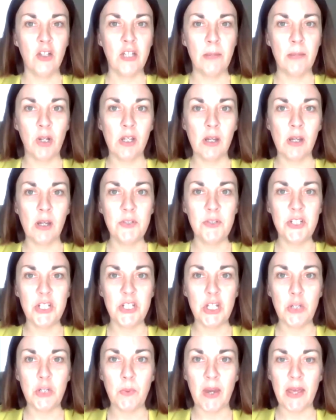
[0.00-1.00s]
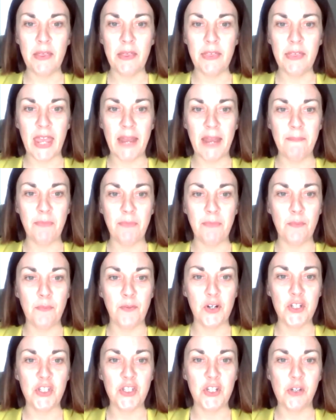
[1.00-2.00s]
I'm going to come to you with the
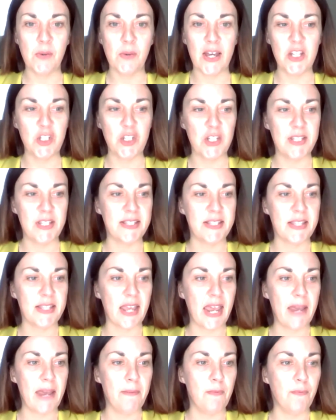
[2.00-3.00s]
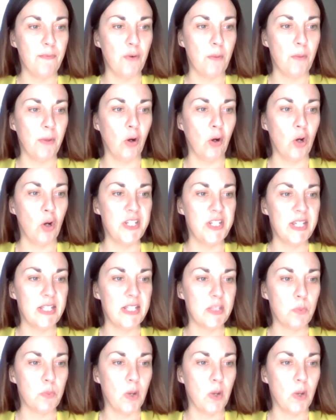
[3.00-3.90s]
first two questions from our audience.